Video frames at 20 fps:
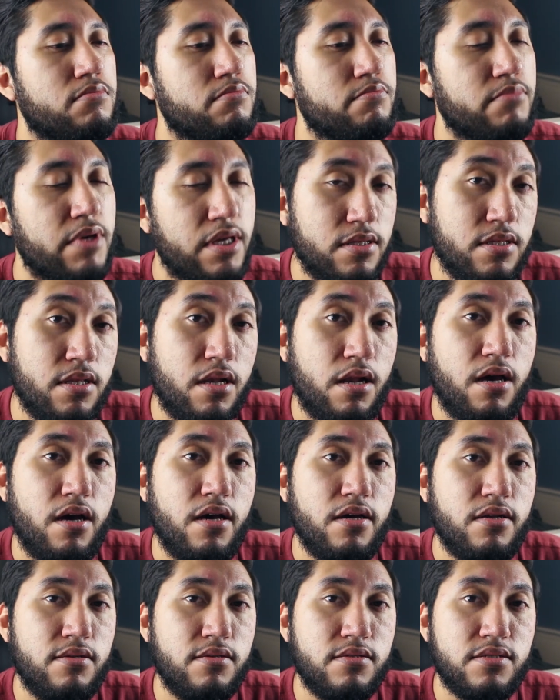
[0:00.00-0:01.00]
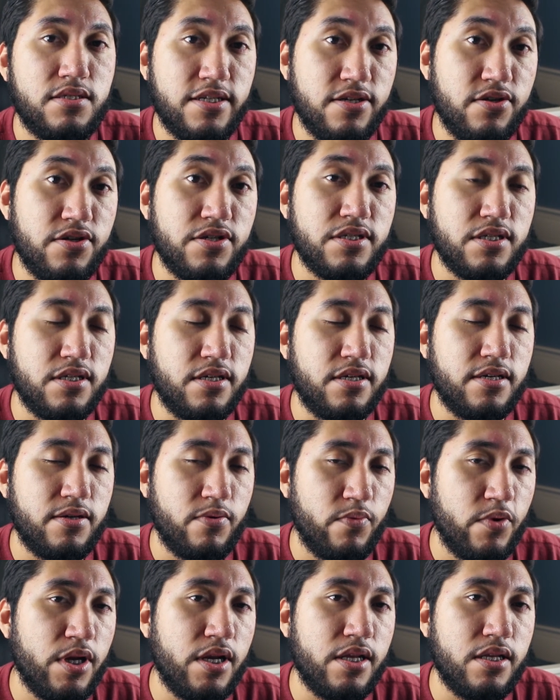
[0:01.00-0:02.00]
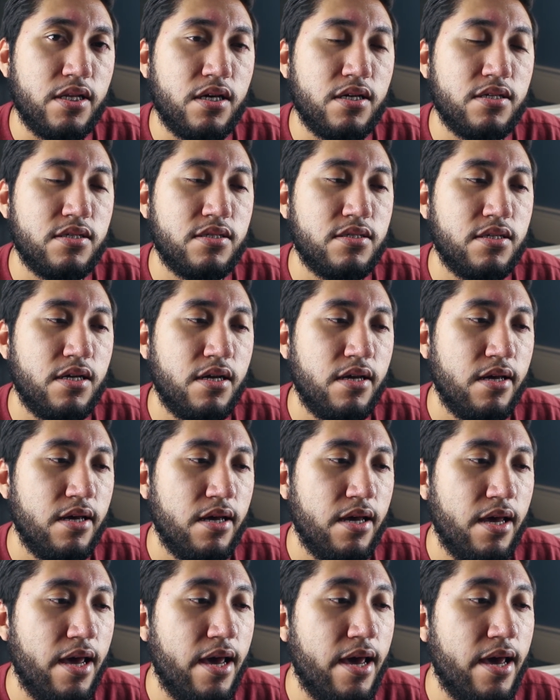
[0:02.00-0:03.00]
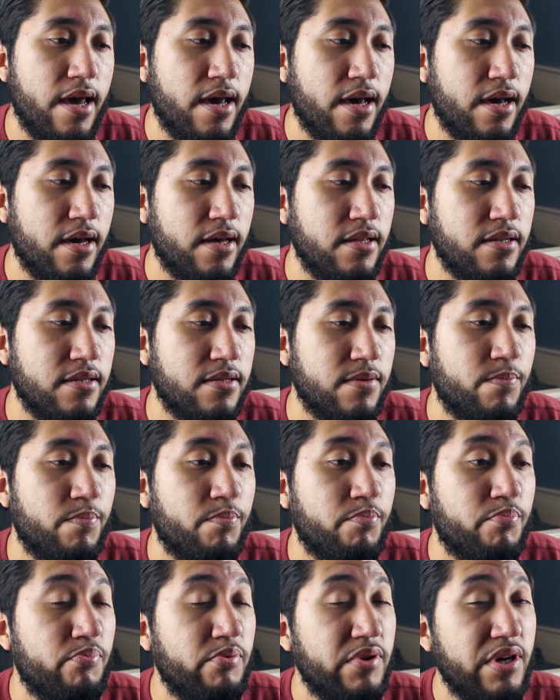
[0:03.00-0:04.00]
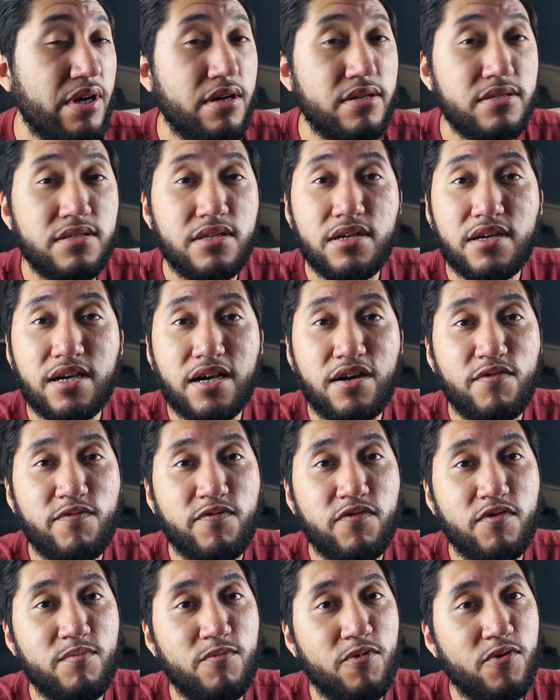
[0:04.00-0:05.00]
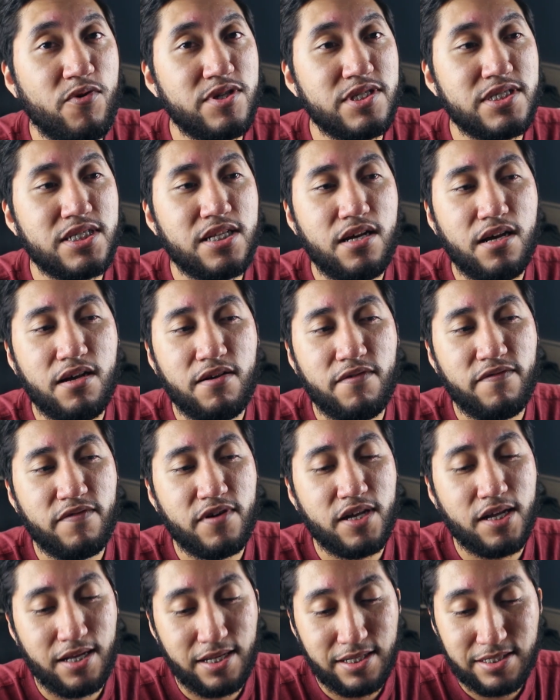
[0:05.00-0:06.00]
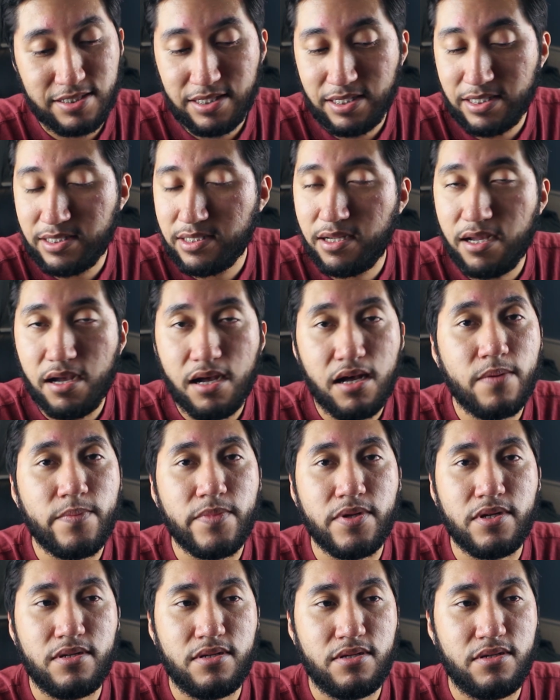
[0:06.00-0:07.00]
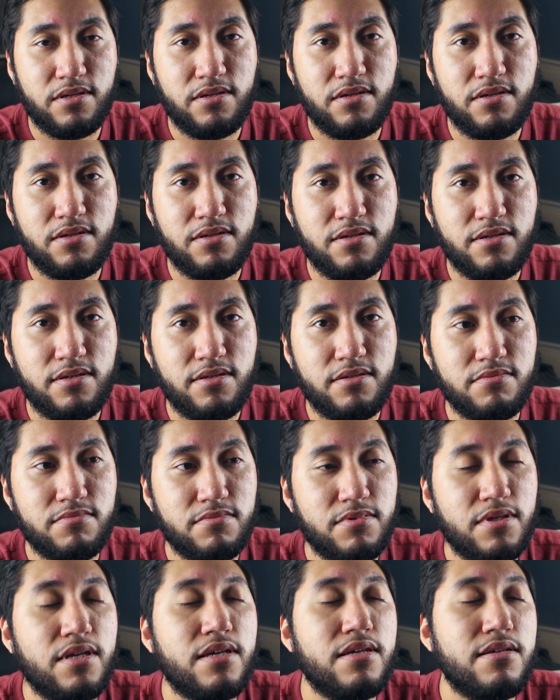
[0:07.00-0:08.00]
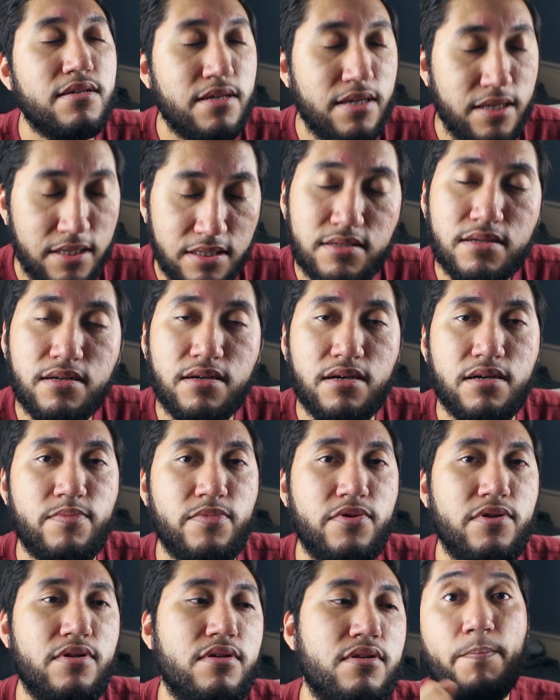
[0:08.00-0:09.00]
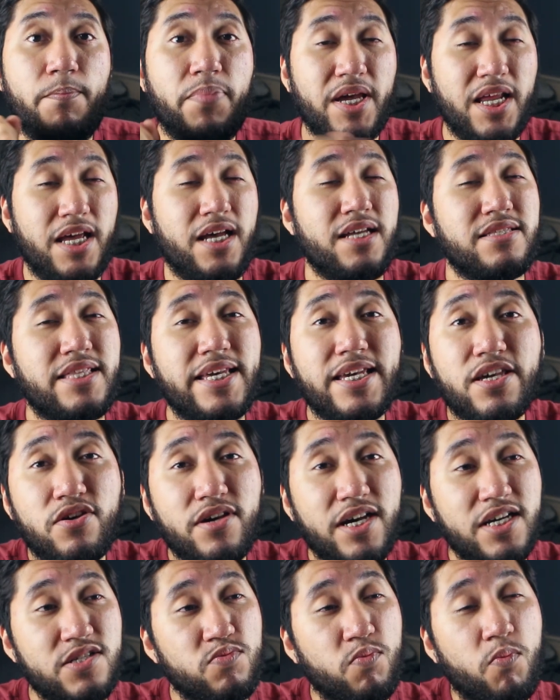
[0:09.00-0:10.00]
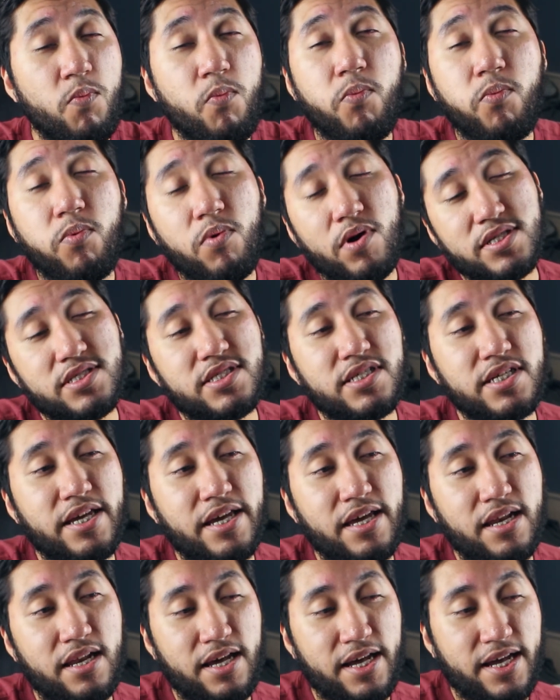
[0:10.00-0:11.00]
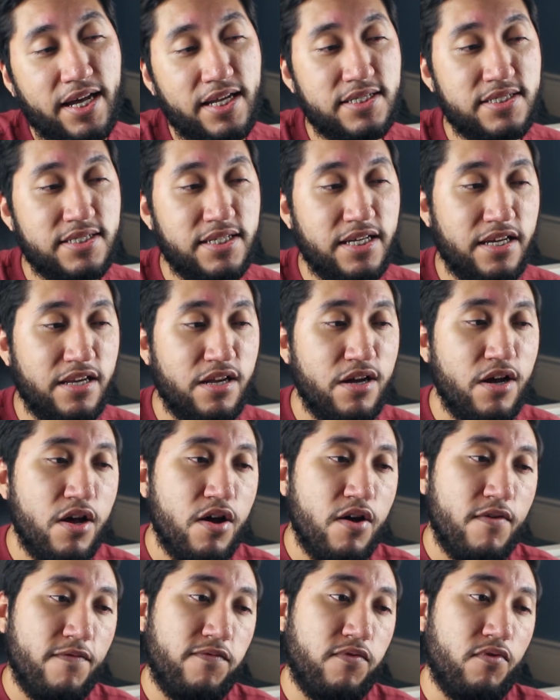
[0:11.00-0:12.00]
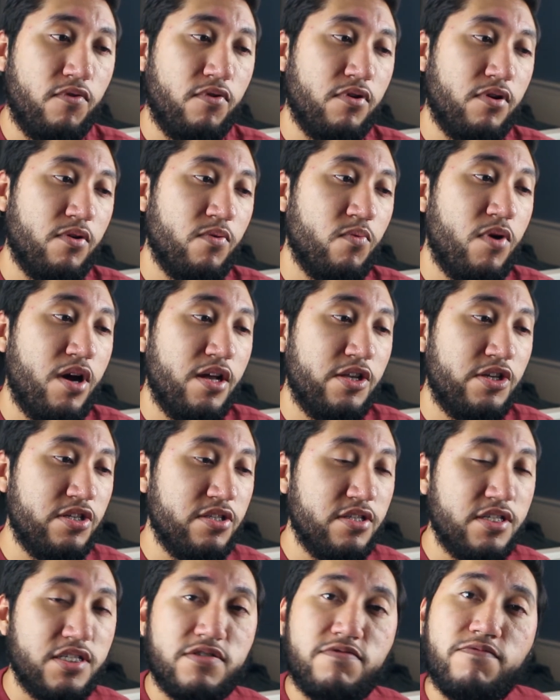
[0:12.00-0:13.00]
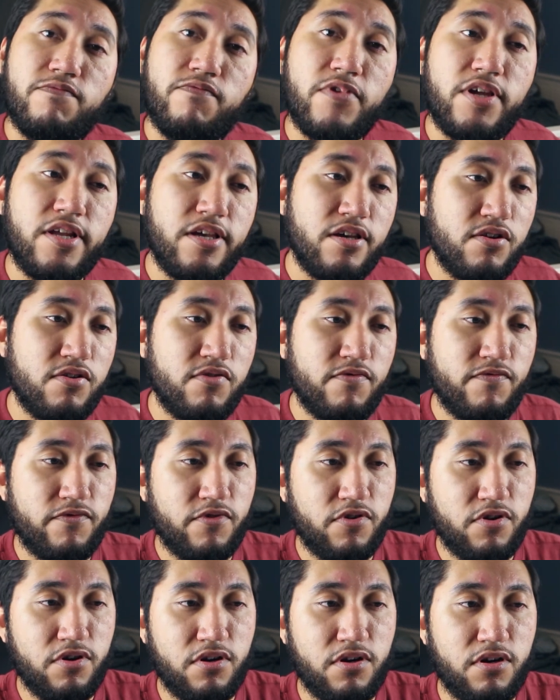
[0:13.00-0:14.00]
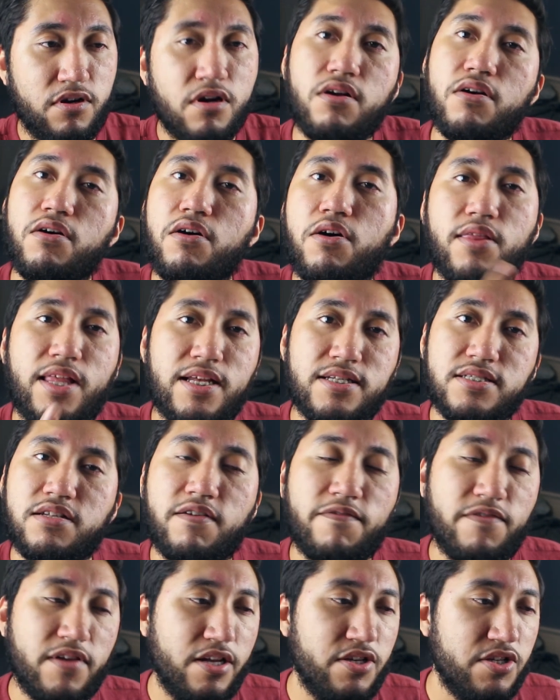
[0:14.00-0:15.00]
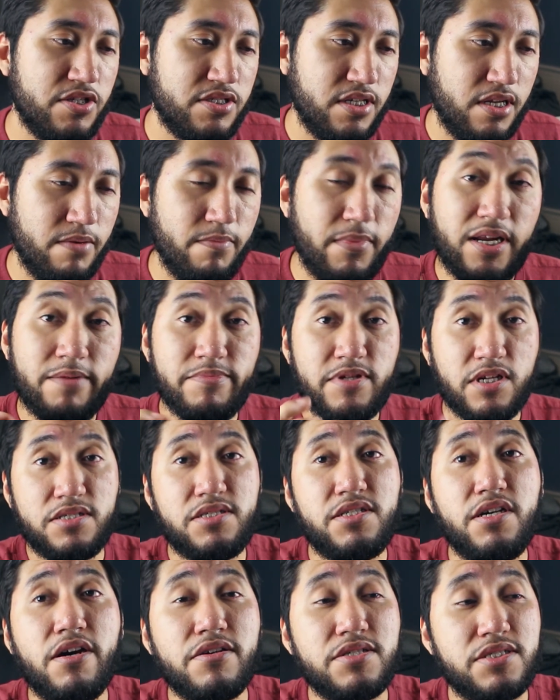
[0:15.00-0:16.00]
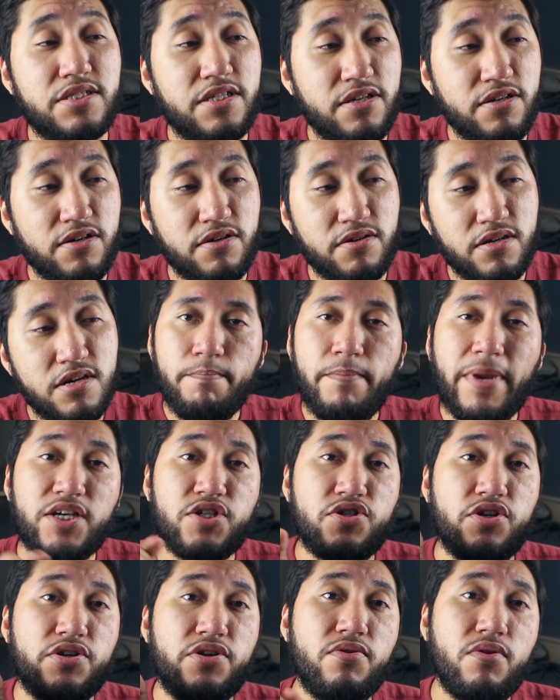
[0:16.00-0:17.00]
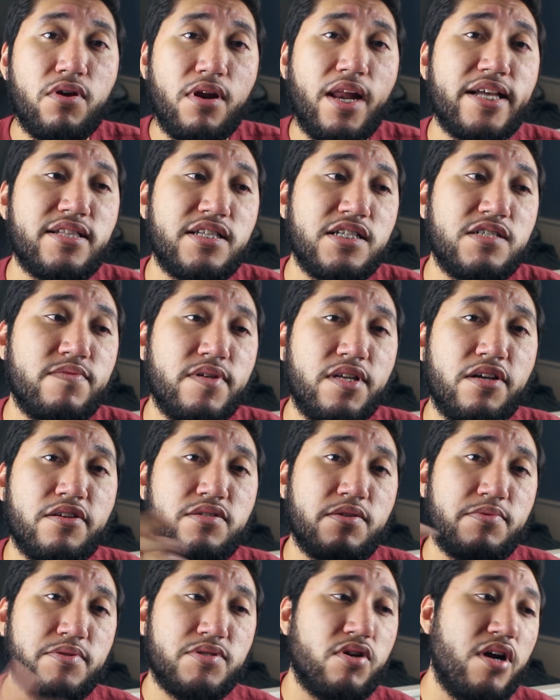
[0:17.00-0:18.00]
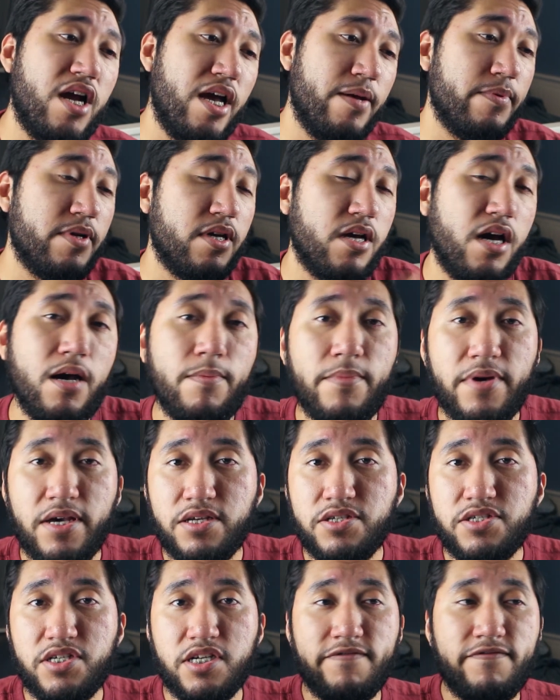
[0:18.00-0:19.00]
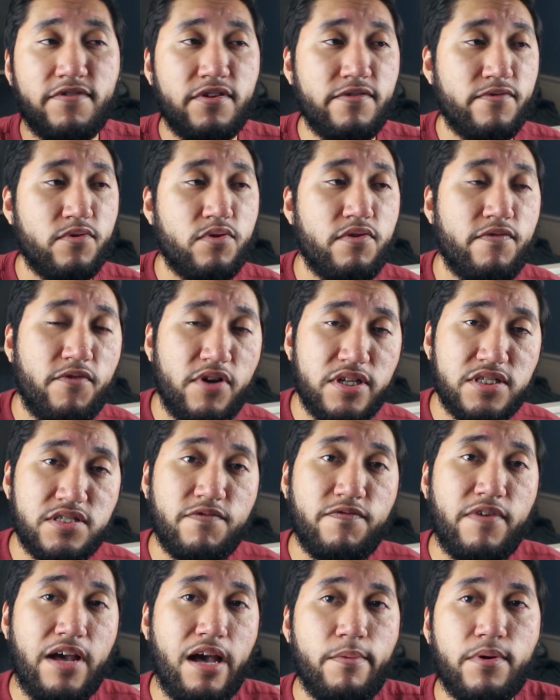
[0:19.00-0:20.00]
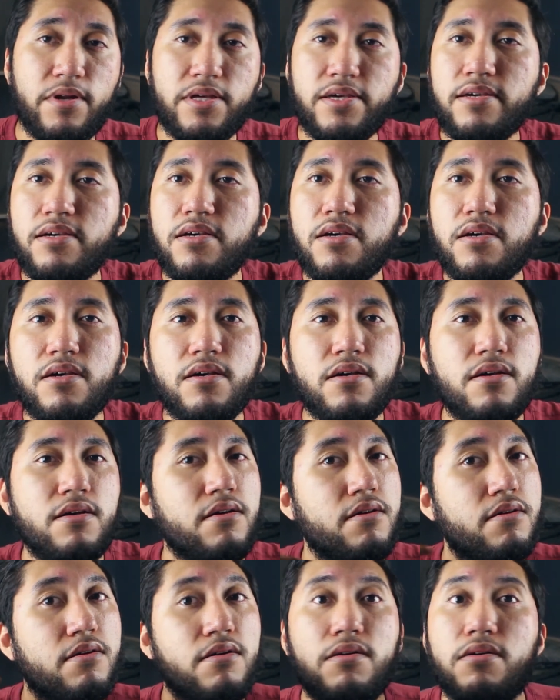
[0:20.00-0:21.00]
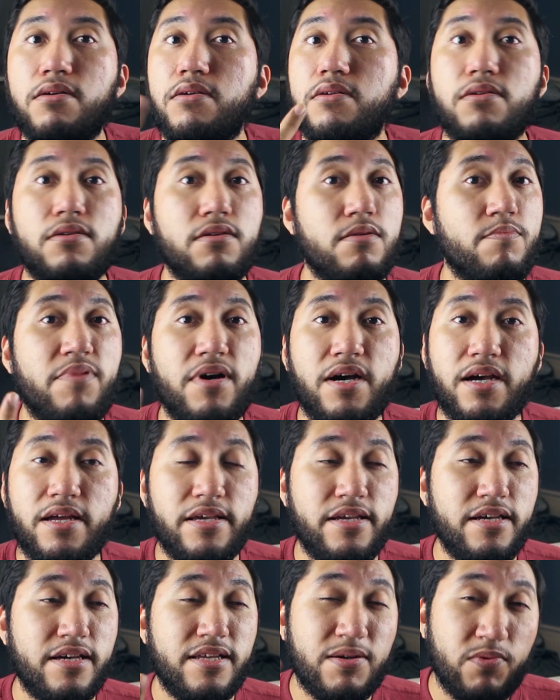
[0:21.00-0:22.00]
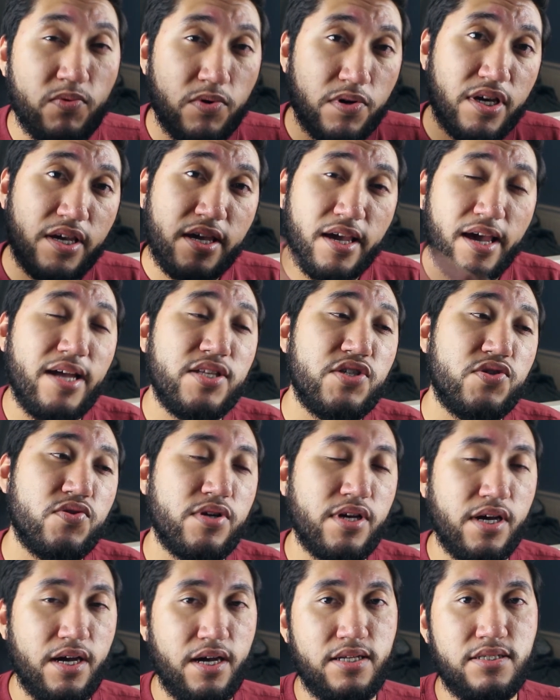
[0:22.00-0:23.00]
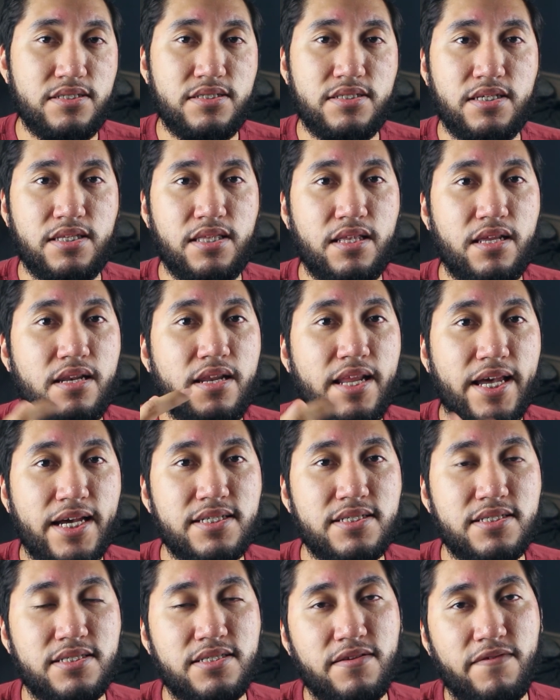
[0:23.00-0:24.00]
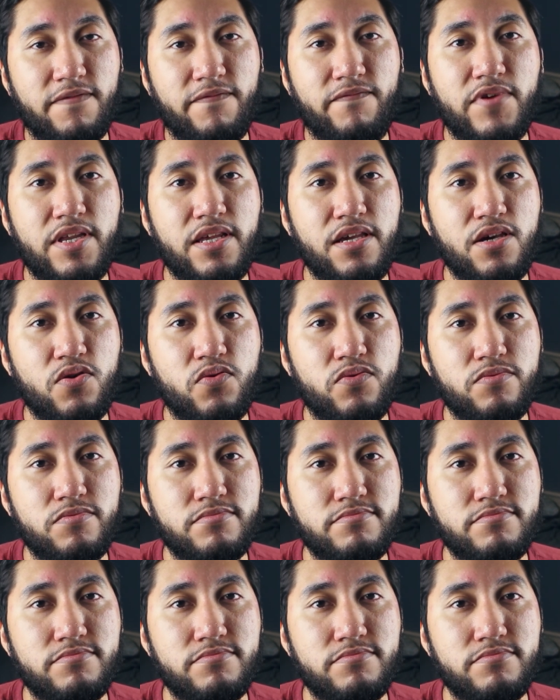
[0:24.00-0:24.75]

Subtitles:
Means a lot, seriously, it really does. And be on the lookout for more stuff, because it's coming. But yeah, thank you guys once again, like I said, for watching this video, for all that stuff that I just said. My name is Asiel Castillo. Make sure you like this video, subscribe, comment, share the video with your friends, your family, everybody. And I will catch you guys in the next video.